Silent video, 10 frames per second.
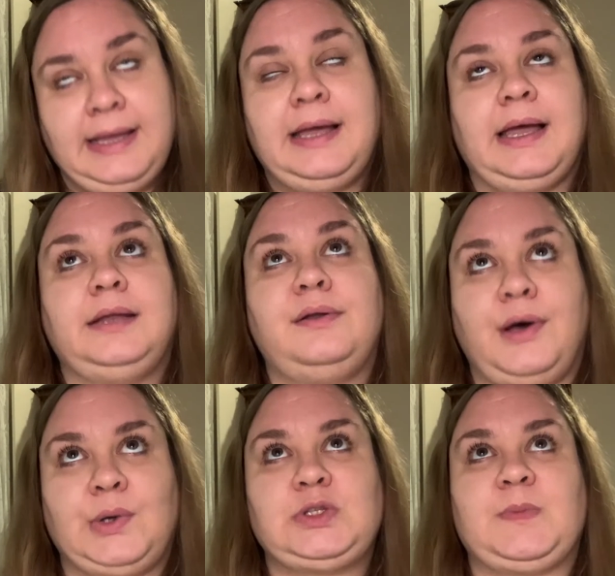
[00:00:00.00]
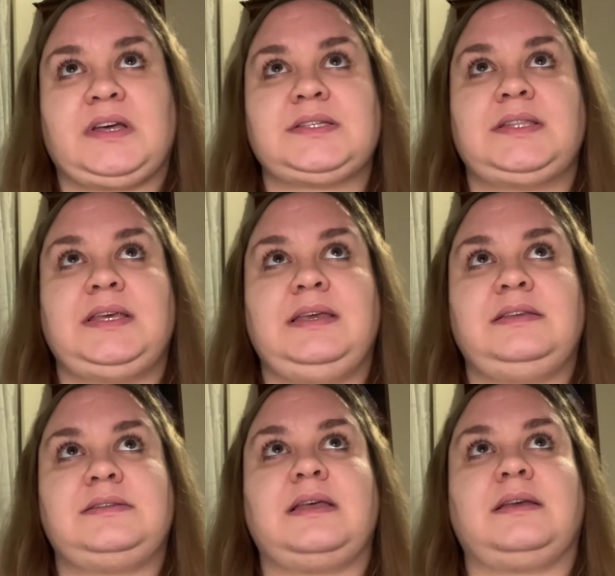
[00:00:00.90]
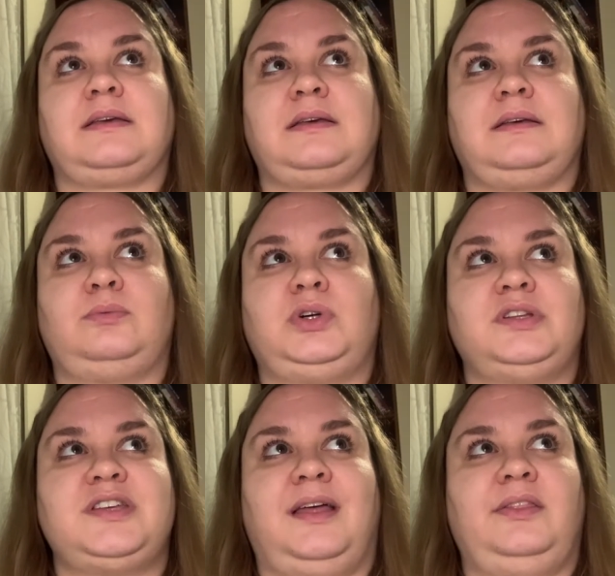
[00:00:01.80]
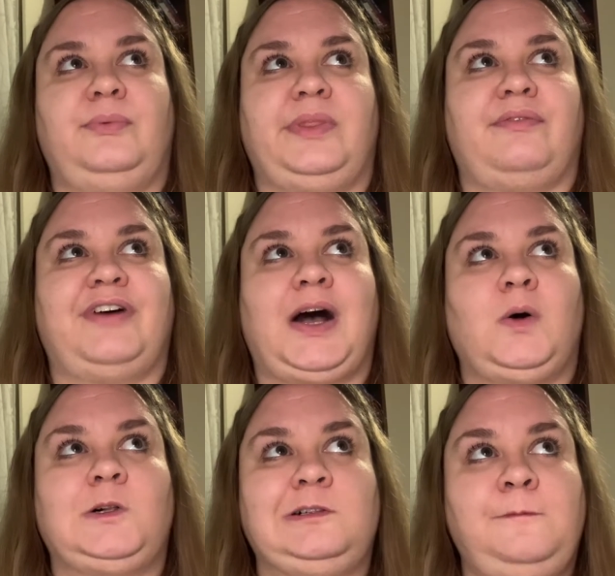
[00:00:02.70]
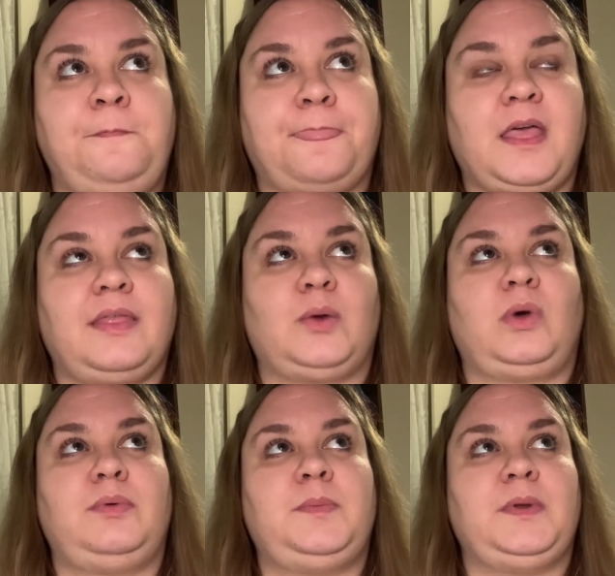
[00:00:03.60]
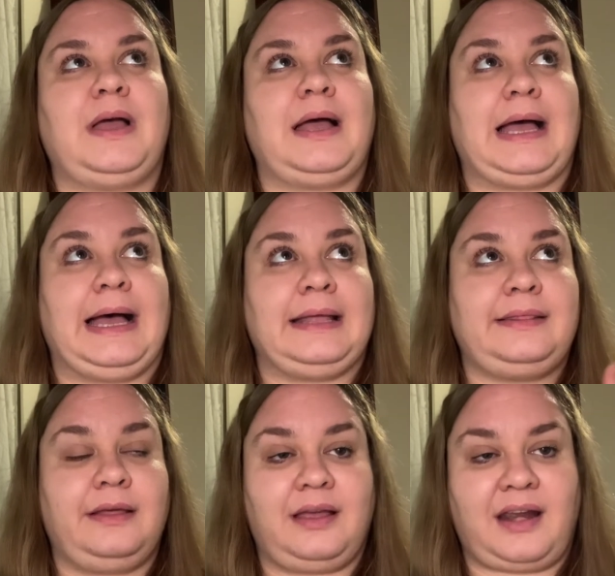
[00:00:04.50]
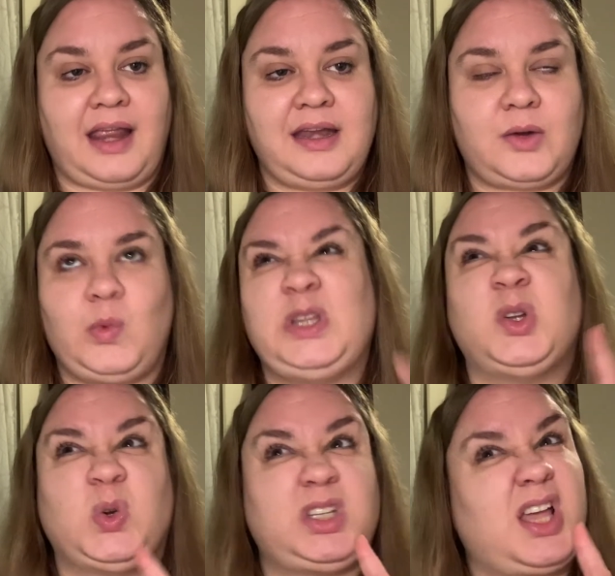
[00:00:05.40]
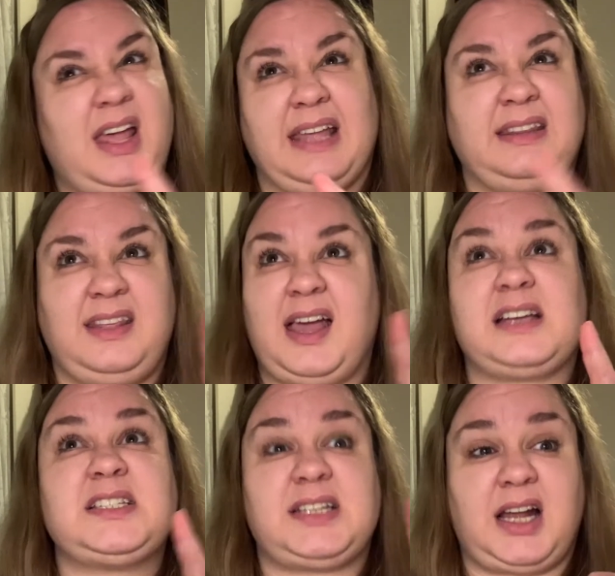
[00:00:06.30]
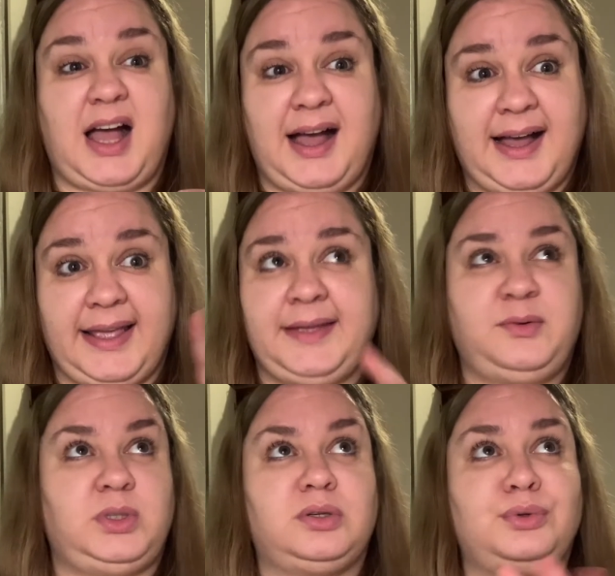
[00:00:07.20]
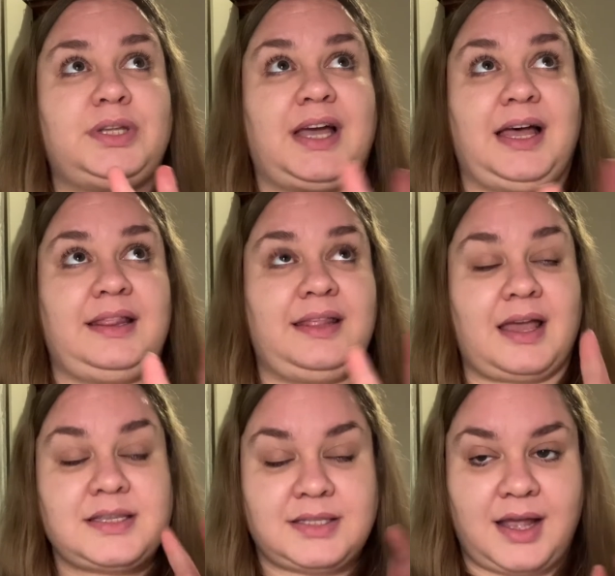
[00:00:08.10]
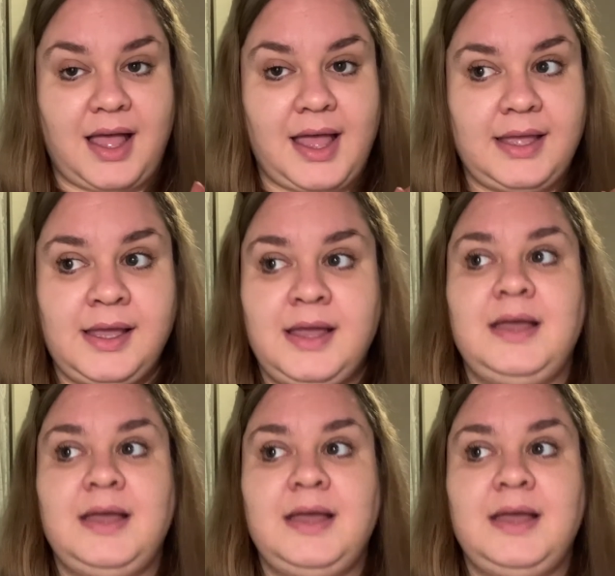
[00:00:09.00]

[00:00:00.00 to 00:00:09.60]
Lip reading: And note, because these words end with a vowel, then when we add the greinar, we don't add the extra I. We don't add the extra I.